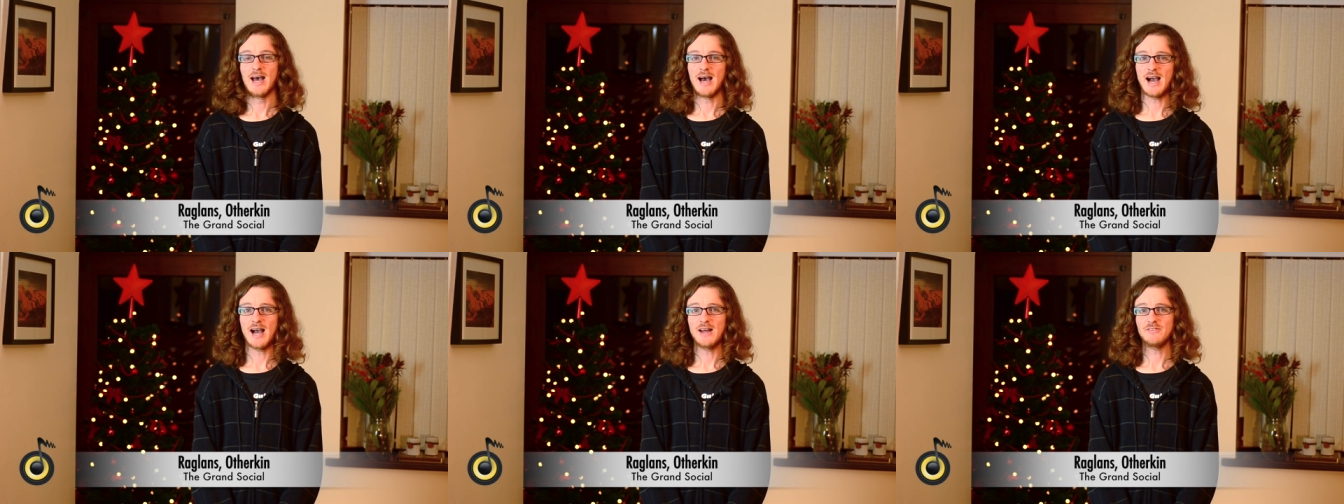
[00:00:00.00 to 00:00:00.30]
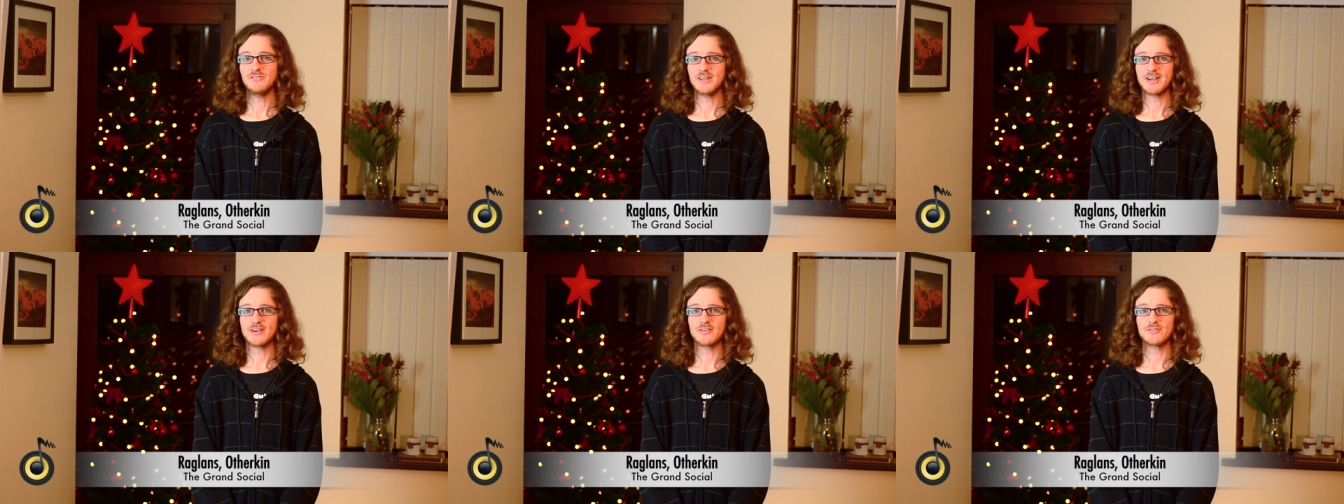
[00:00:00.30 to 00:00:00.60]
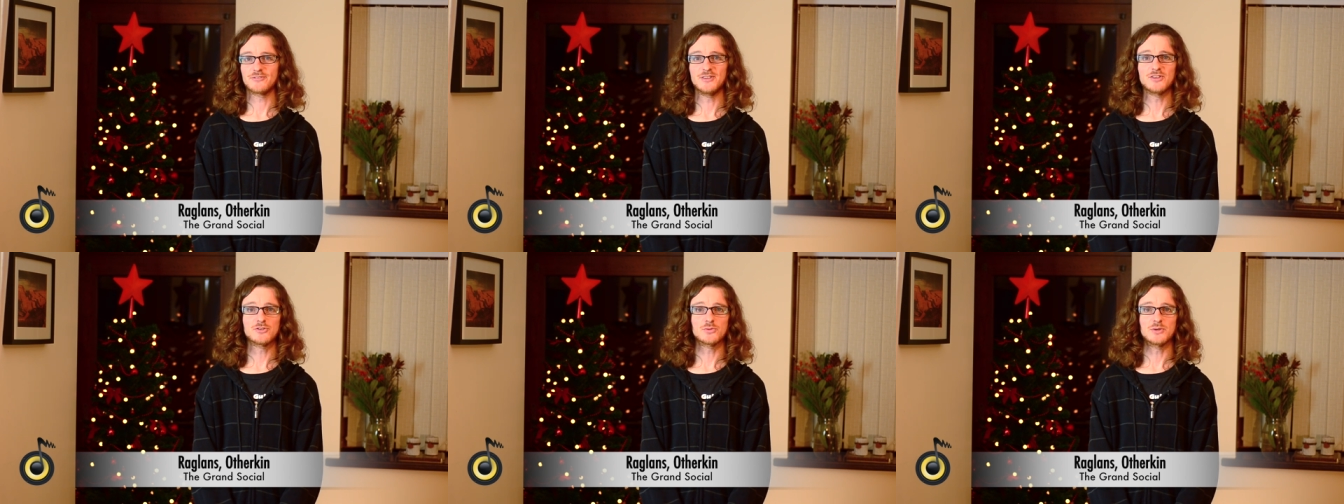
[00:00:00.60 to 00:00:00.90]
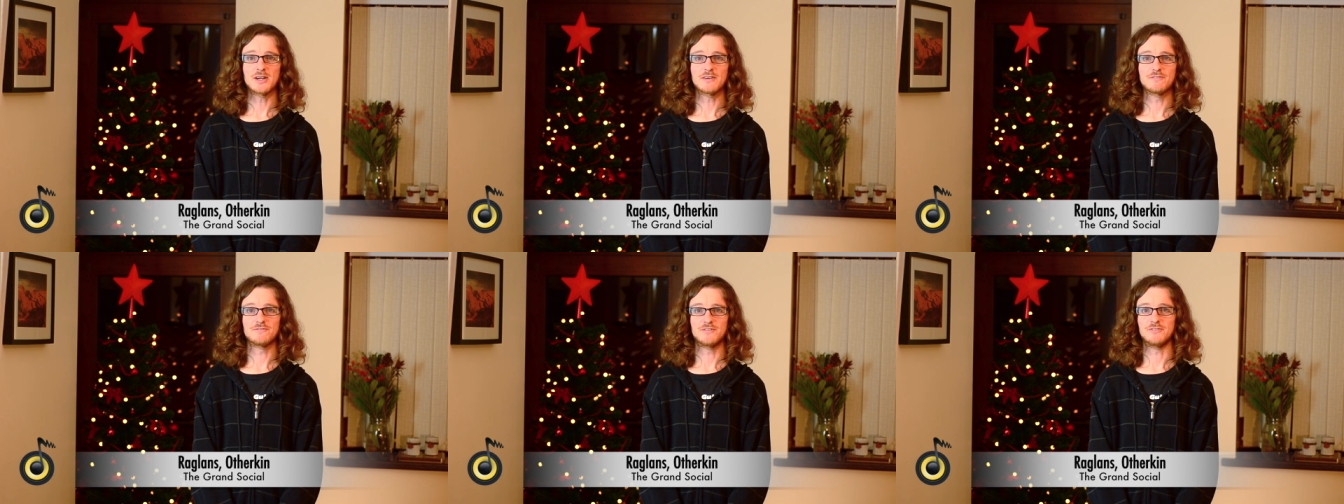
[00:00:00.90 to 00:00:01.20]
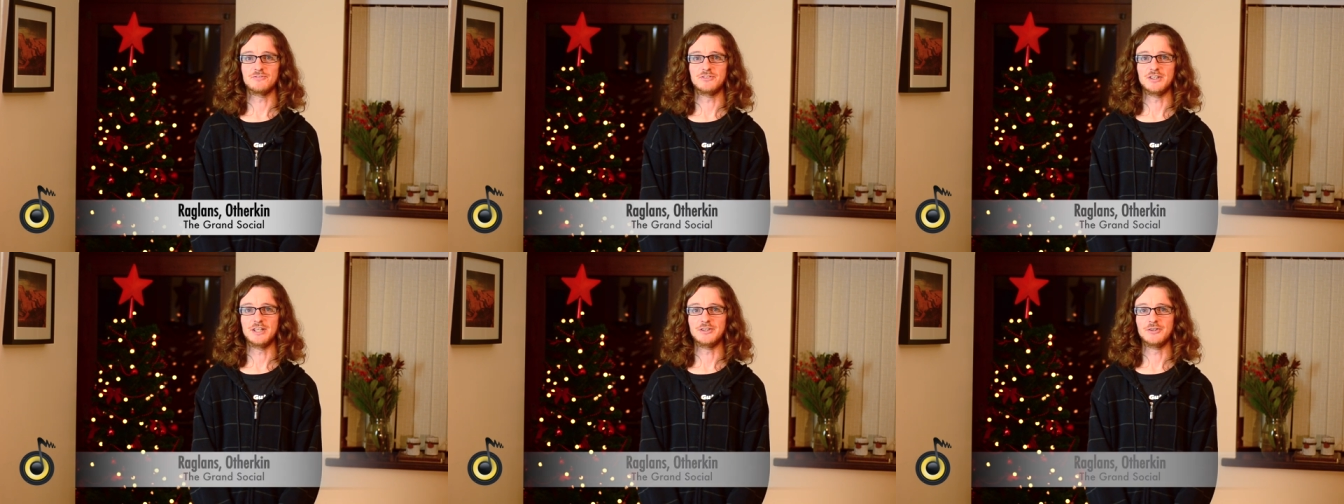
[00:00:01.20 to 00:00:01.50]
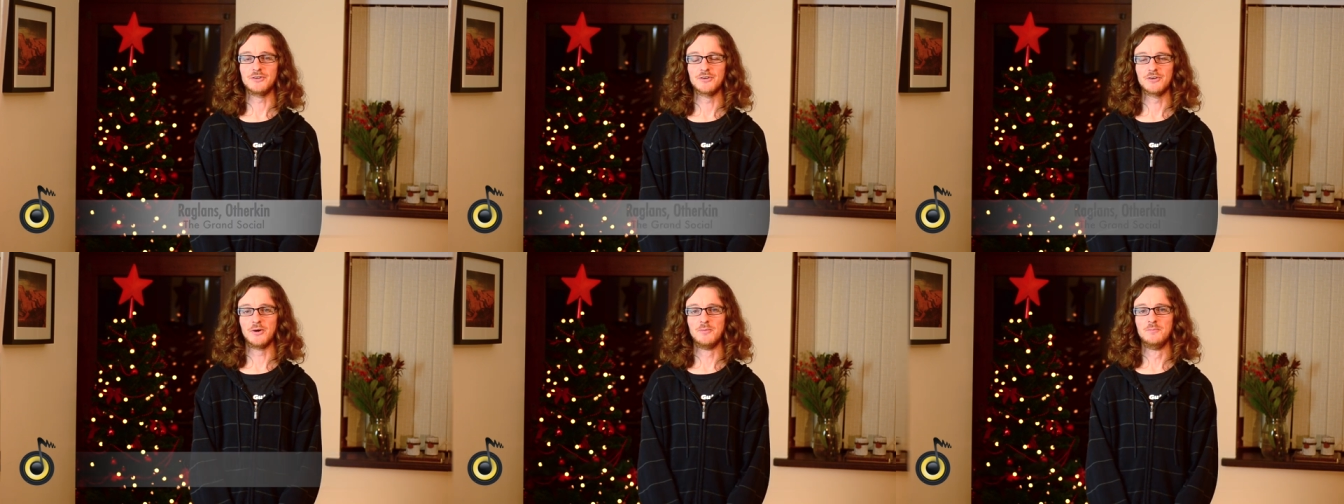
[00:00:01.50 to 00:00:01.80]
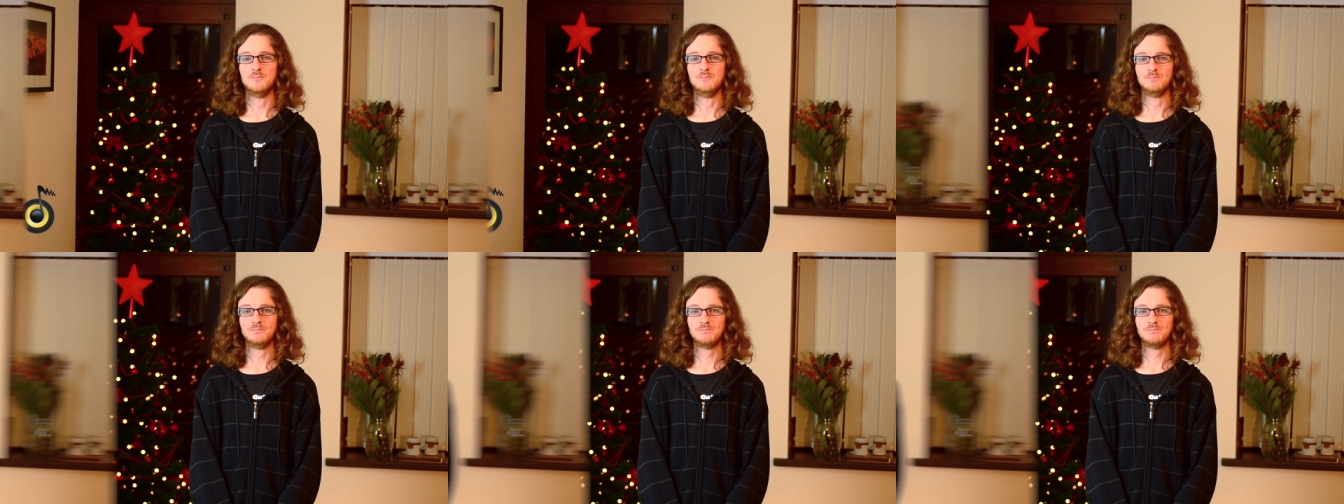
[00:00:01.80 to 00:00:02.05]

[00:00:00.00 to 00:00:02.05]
and tickets for this one are 15 euro.